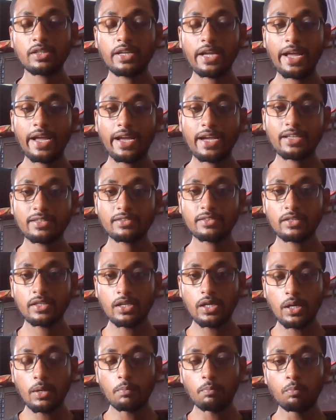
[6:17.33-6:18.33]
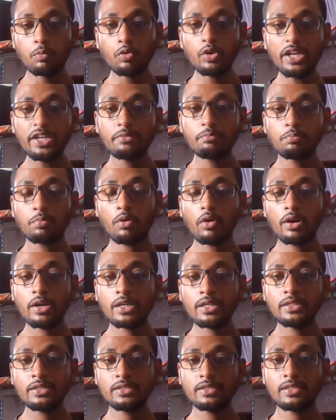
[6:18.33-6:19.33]
as bullet
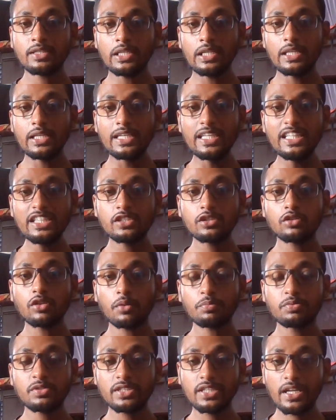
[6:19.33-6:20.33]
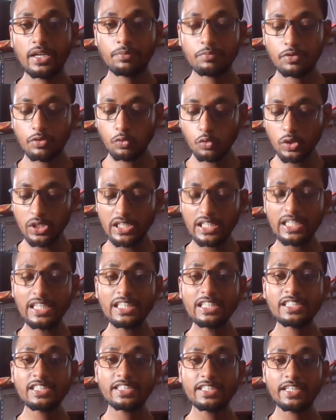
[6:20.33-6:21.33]
points, list of steps. With
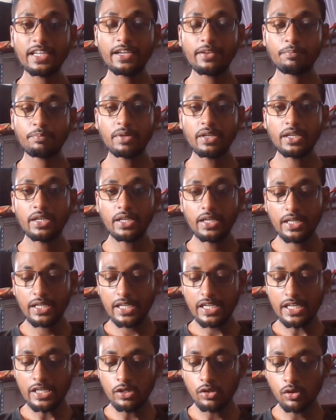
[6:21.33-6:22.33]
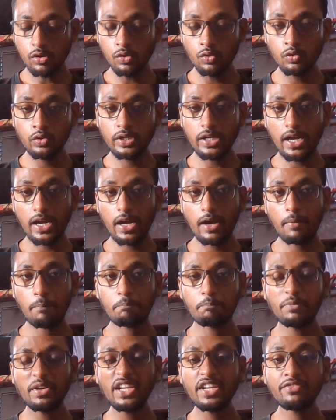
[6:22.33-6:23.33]
each step, include a
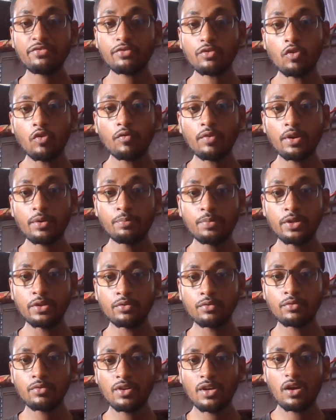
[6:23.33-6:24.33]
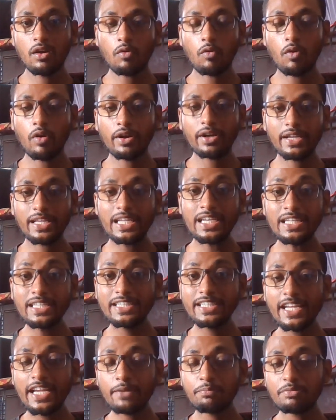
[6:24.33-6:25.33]
brief overview or
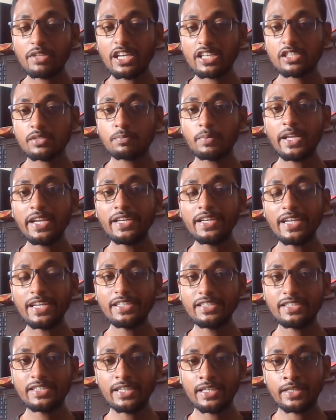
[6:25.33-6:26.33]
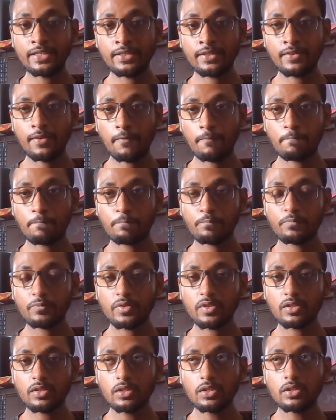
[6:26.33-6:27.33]
in-depth explanation
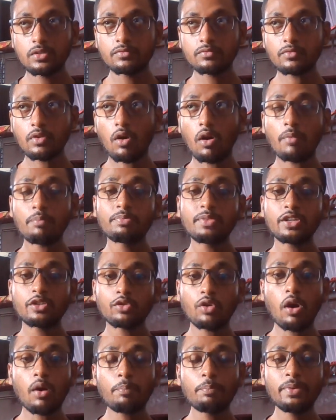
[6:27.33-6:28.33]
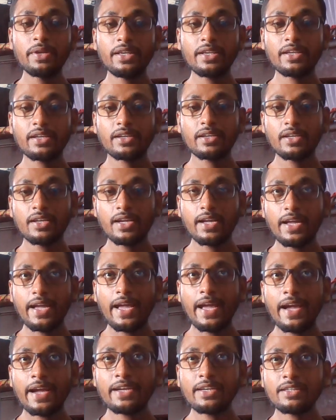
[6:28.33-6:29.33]
of the topic
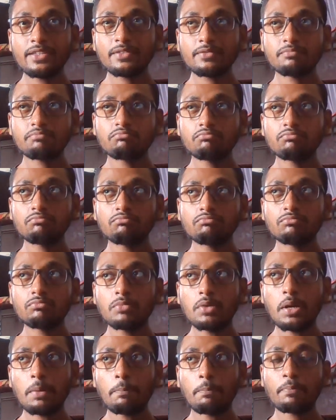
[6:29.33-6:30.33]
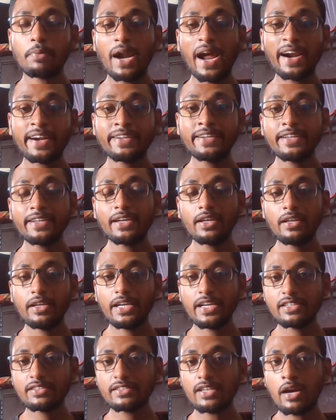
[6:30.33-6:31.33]
and practical
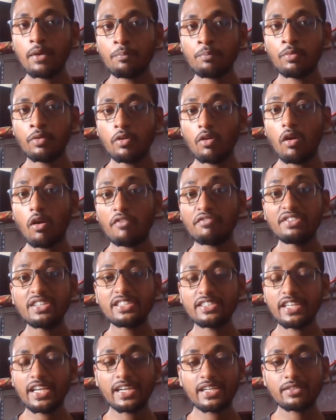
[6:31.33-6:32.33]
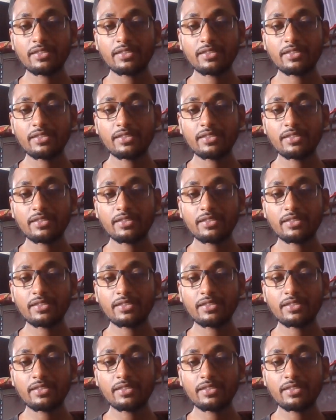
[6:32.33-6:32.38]
example of its